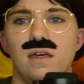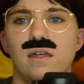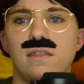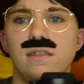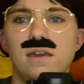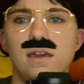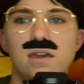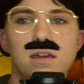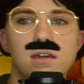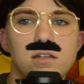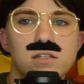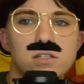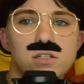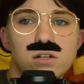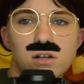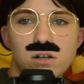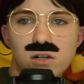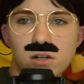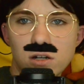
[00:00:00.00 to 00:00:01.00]
The
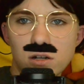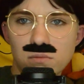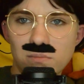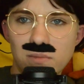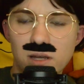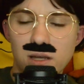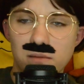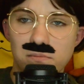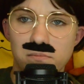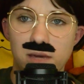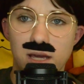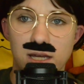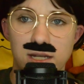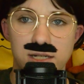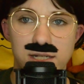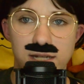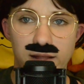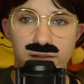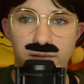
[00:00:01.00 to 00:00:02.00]
term
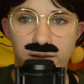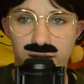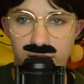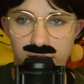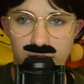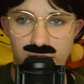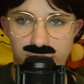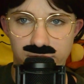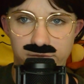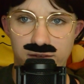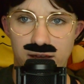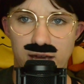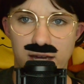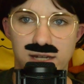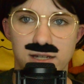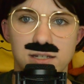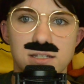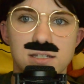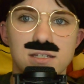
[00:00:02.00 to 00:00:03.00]
Mandela
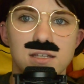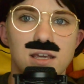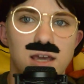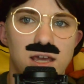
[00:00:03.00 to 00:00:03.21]
effect,